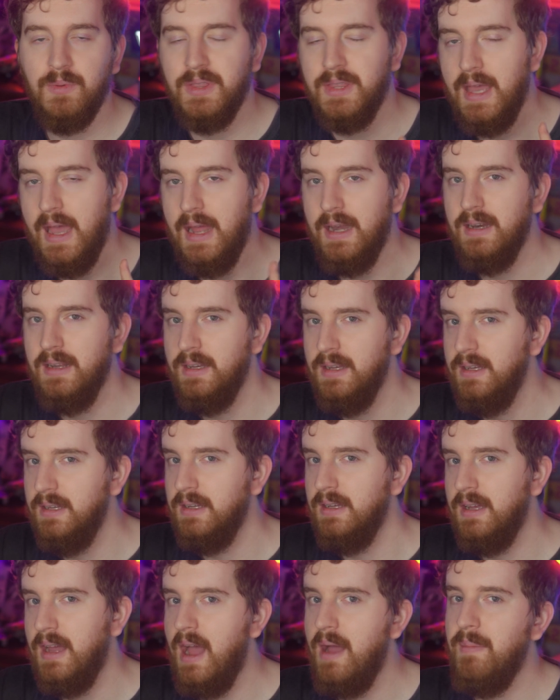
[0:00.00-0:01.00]
with that,
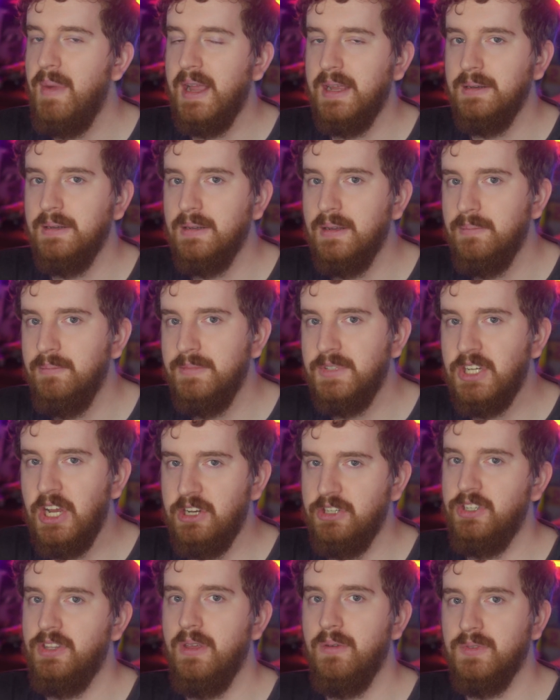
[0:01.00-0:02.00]
I might
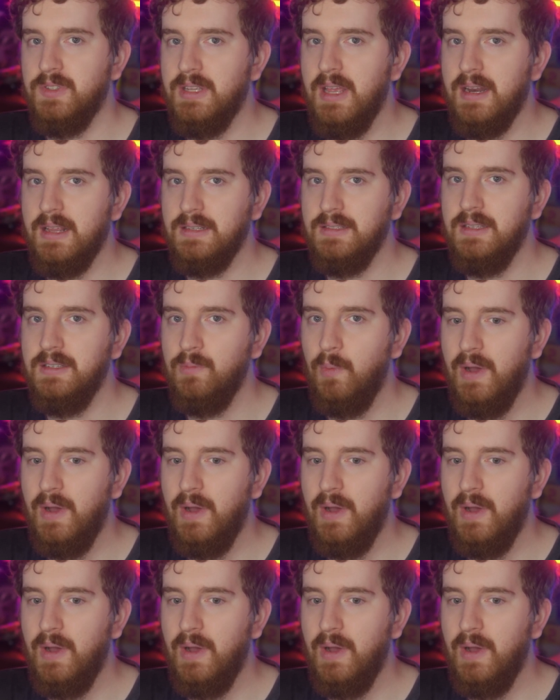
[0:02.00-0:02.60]
change those settings as